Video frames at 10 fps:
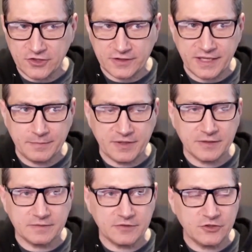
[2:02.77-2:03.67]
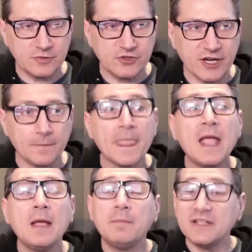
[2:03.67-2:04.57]
Campia YouTube channel,
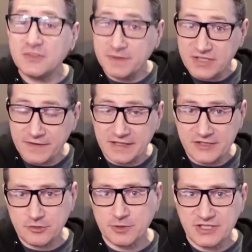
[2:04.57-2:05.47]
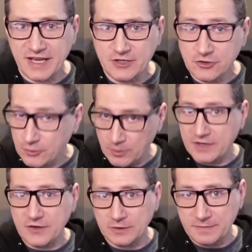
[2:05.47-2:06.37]
but specifically as it pertains to the one and
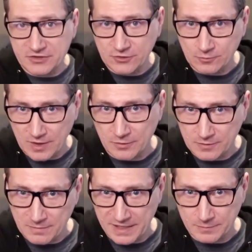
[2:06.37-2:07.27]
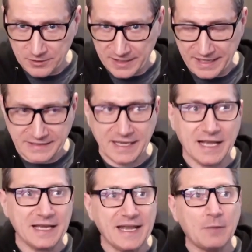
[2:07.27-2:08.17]
the only Mr. Robert Meyer Burnett.
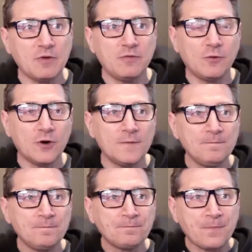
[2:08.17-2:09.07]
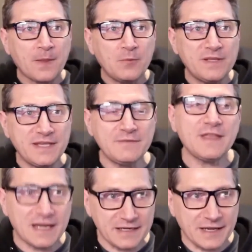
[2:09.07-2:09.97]
Now, before we give
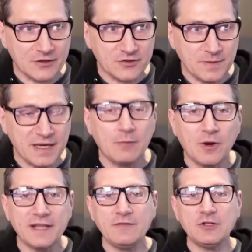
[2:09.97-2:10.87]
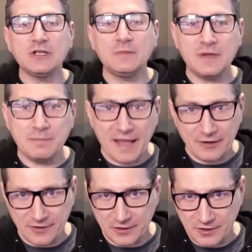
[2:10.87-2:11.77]
that announcement, I want to give you a little bit of
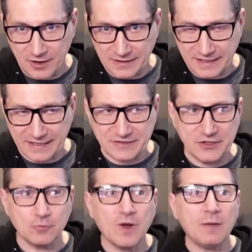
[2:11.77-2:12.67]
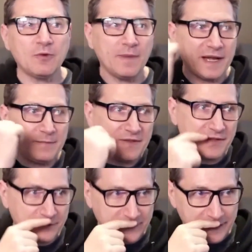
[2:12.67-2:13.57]
background and context. You know, Rob reminded me the
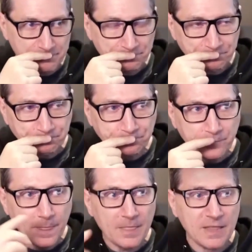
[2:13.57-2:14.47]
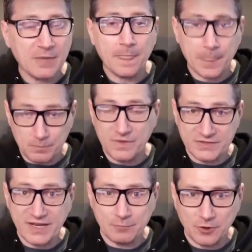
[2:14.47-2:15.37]
other day that
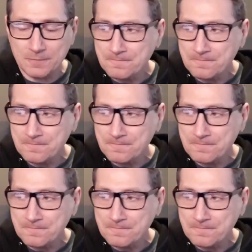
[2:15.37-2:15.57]
this April,